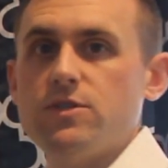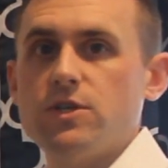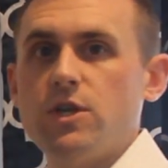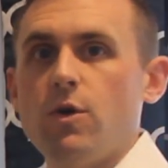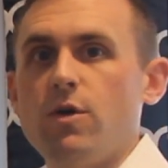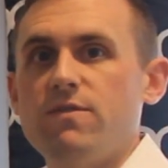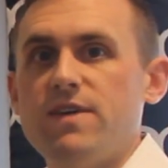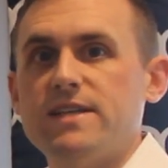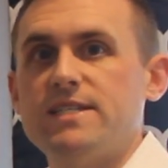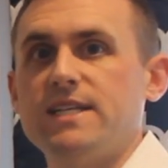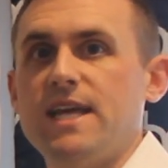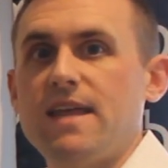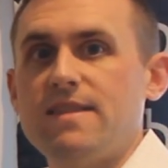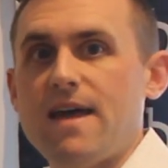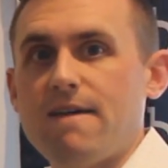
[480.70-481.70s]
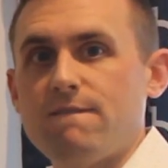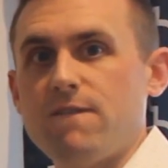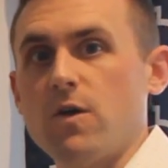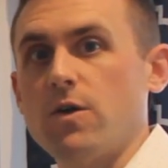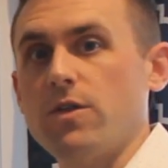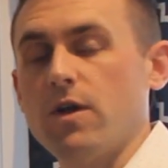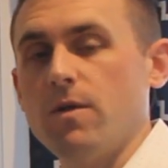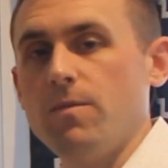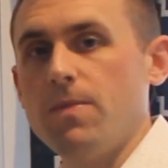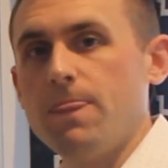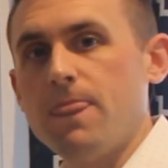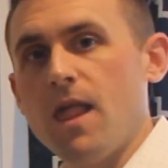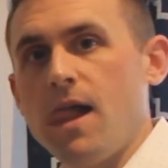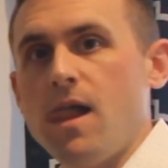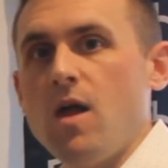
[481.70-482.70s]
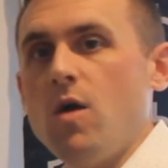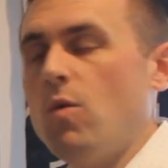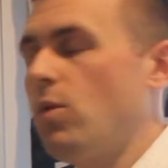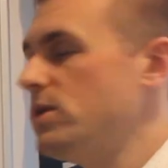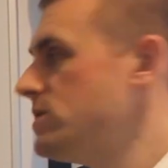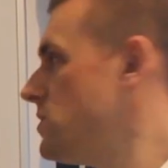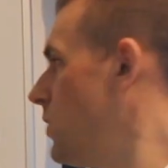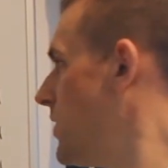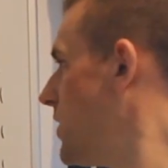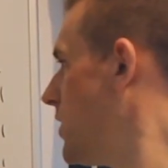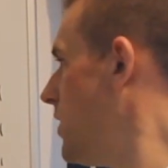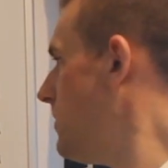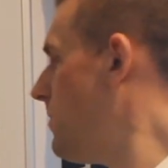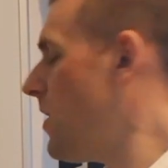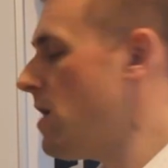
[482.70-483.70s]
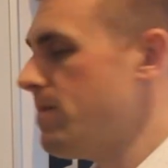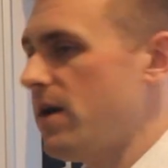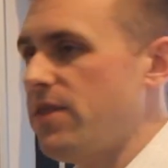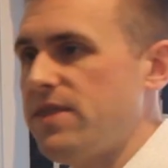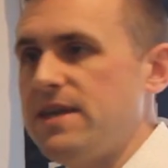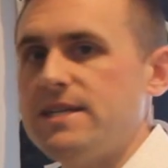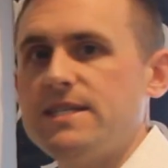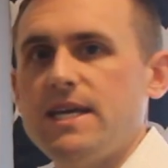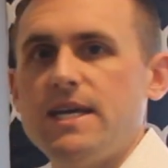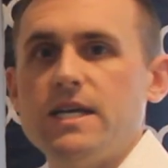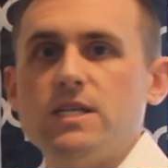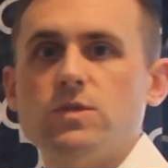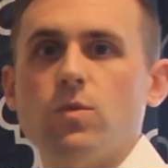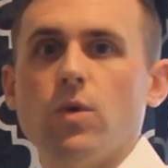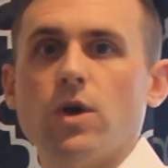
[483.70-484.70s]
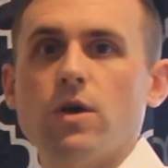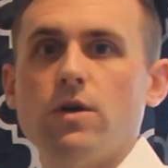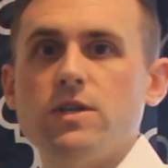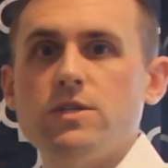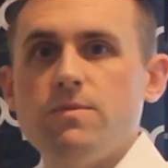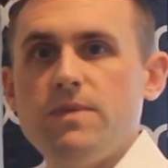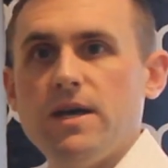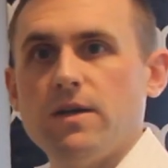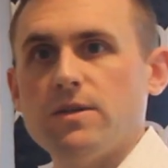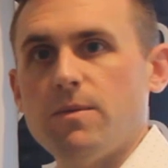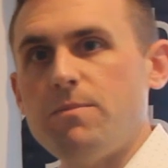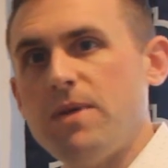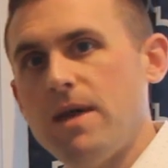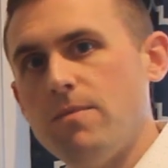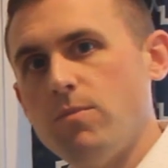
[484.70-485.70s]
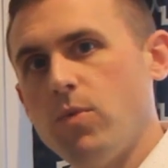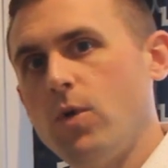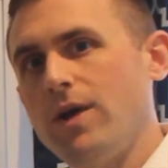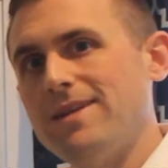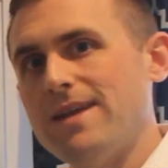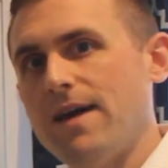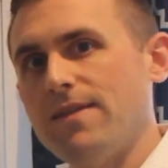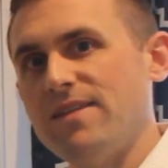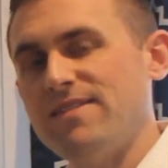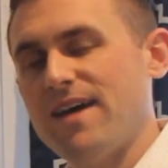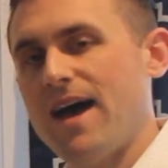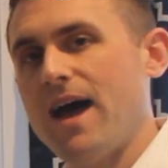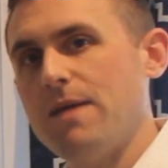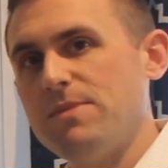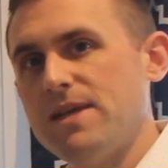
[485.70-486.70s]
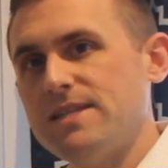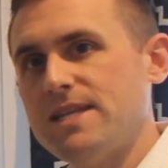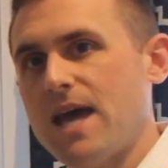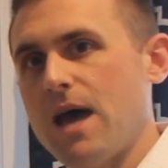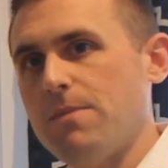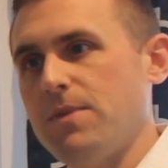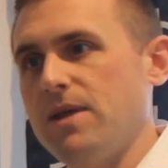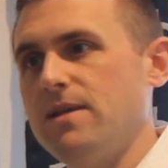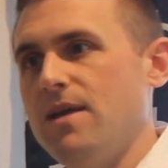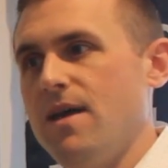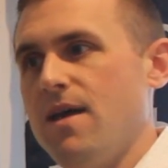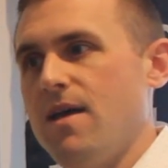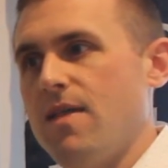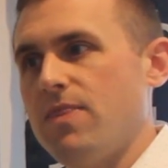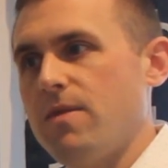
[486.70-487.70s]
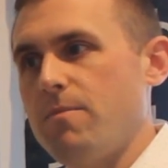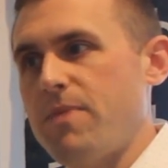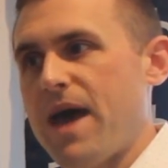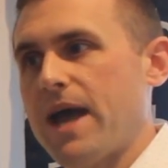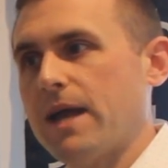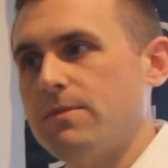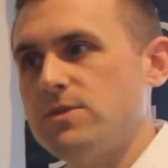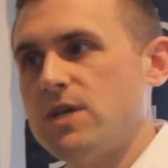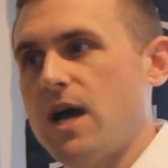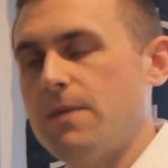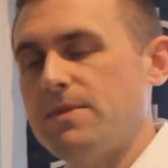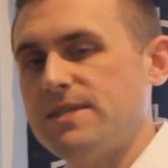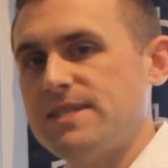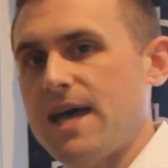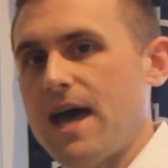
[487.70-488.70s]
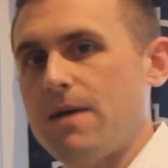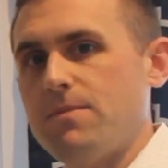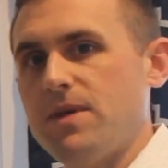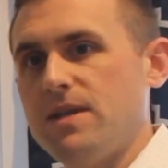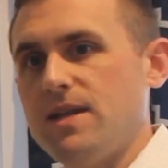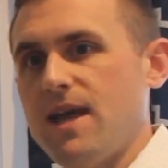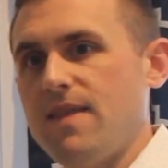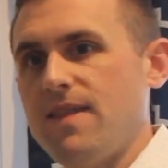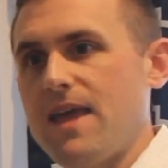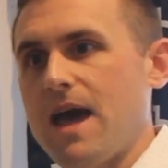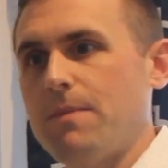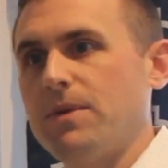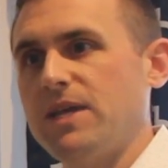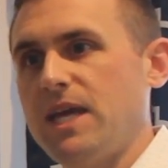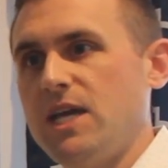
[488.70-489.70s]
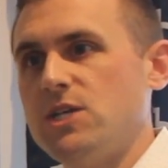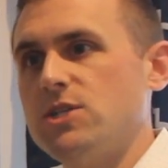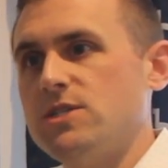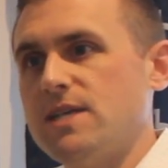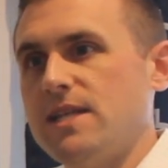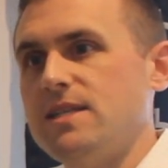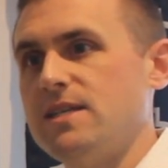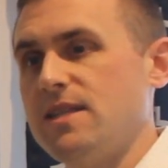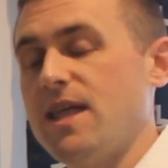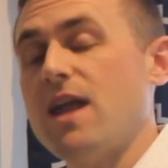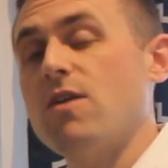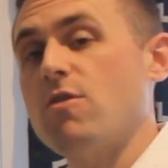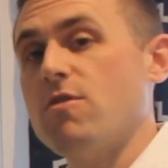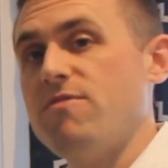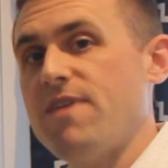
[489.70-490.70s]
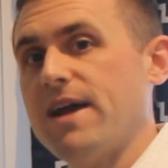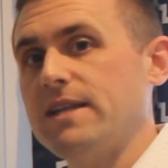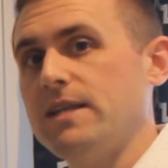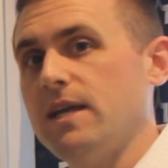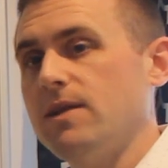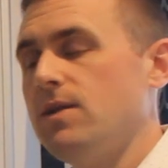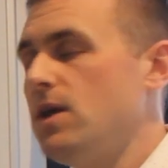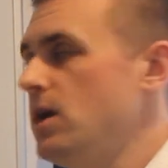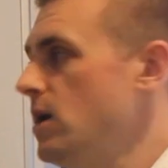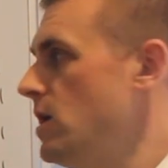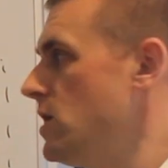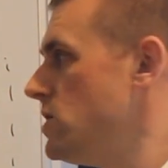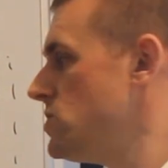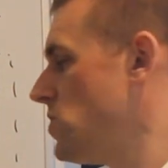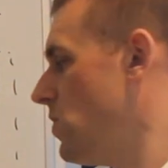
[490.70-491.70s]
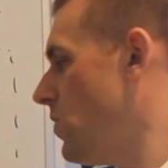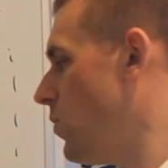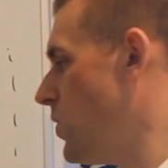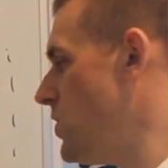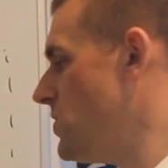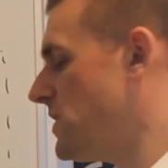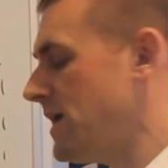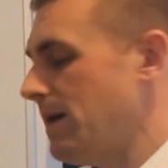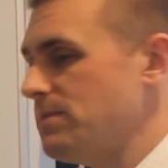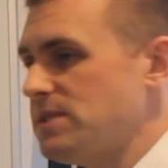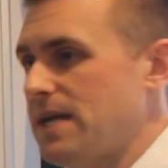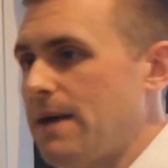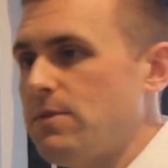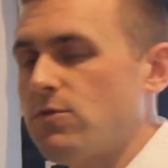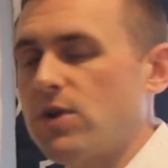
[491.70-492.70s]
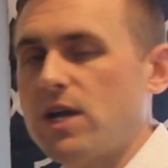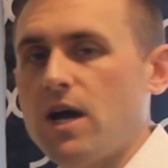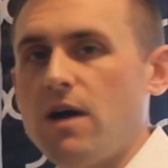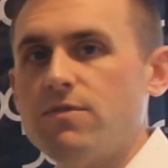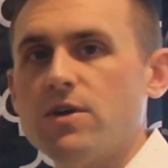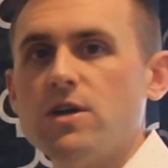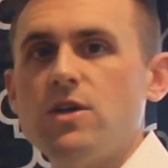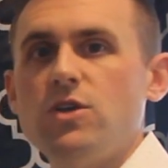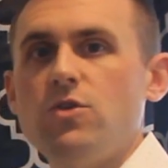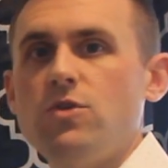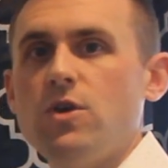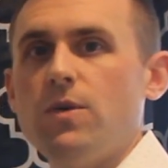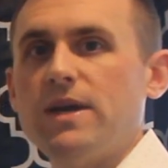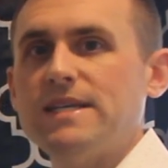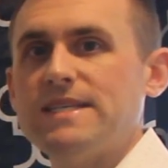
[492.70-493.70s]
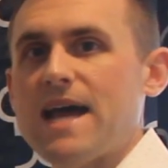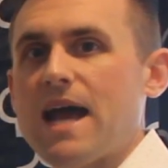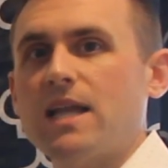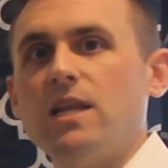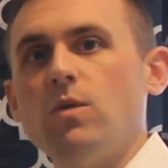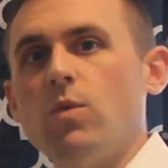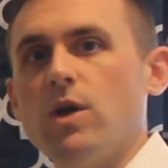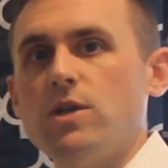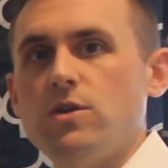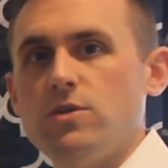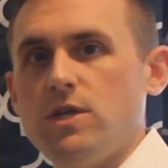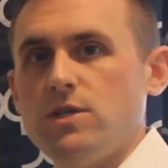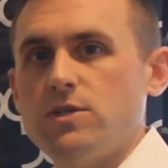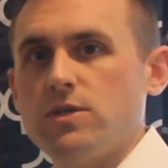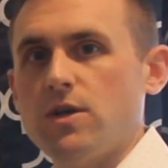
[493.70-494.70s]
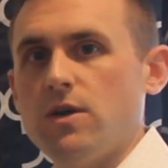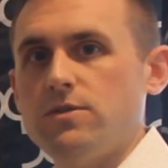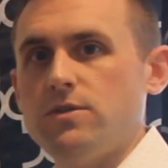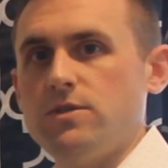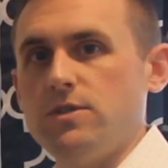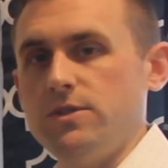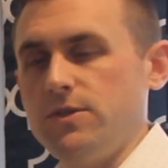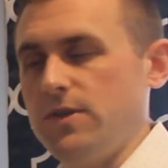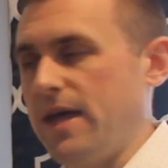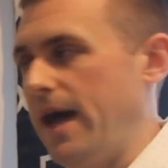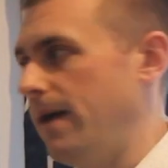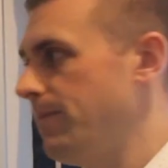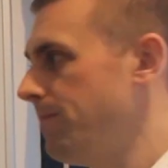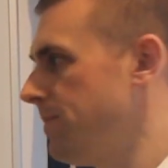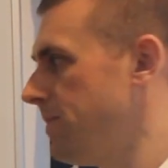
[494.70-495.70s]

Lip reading: to go investigate that further. What the good part about this is we're going to be able to pinpoint down the time that it's happened, the backup job it's happened, and the applications that are affected. So when it comes time to recover, you know exactly where you need to go to do that.